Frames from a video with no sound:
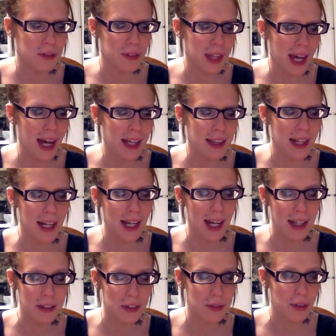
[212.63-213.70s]
for that, then he
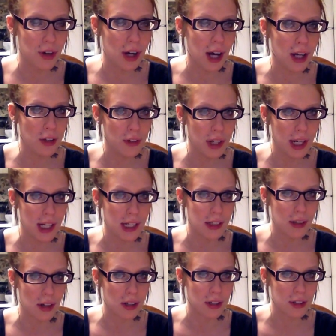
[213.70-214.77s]
asked for
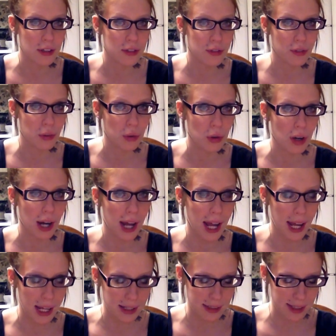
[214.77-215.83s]
$180 for
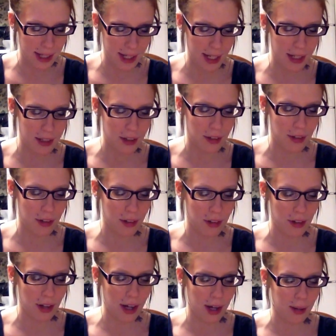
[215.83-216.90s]
a ticket
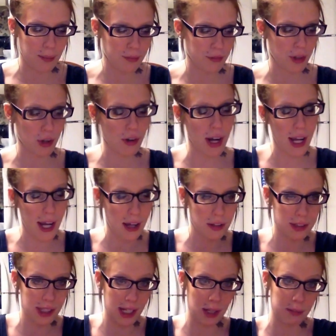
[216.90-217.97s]
for
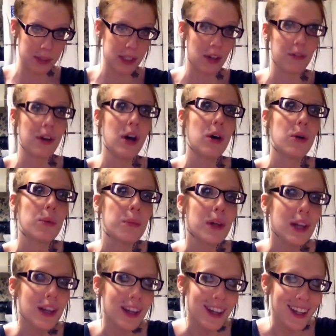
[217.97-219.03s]
Greyhound to get himself home,
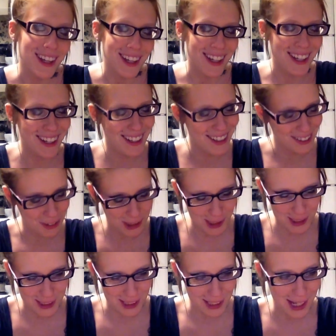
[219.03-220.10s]
which
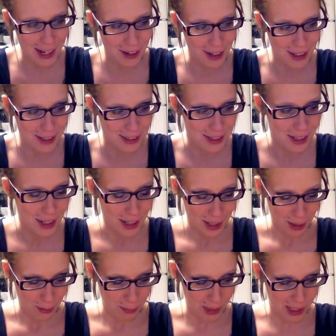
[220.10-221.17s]
is hilarious
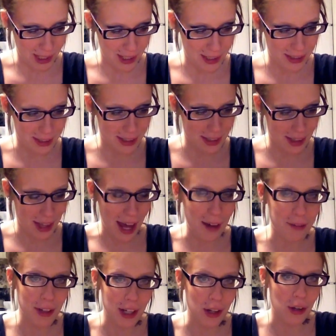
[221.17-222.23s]
because
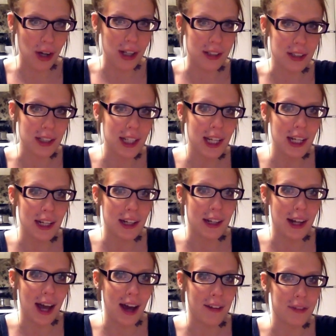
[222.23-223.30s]
that video got
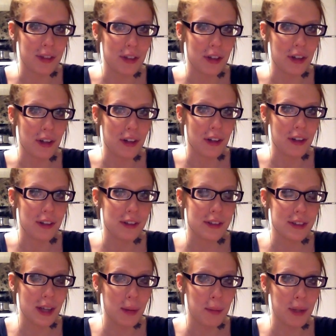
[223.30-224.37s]
deleted after
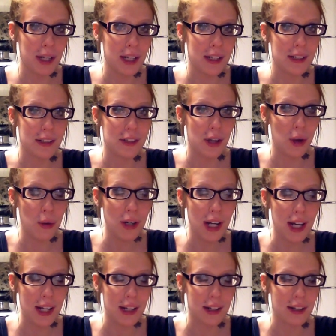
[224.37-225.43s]
somebody
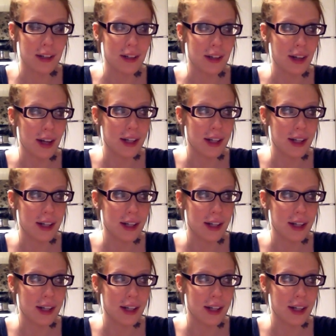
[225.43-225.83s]
donated a